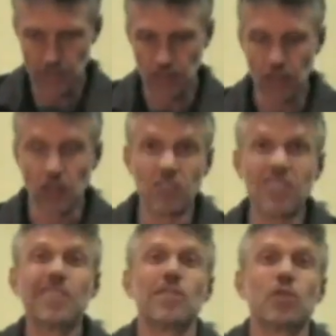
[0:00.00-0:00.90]
because
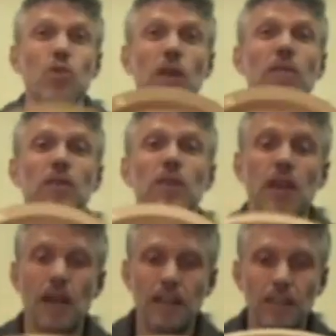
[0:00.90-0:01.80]
this is 20
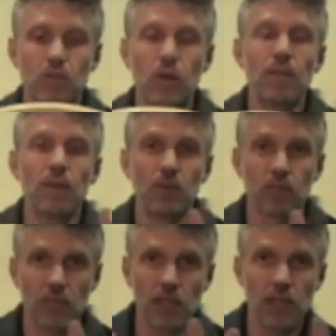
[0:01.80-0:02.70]

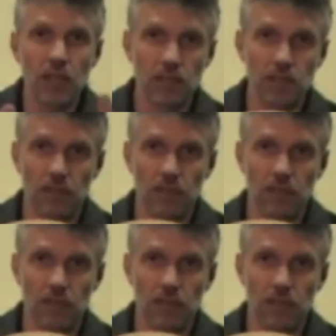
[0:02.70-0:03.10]
mils thick.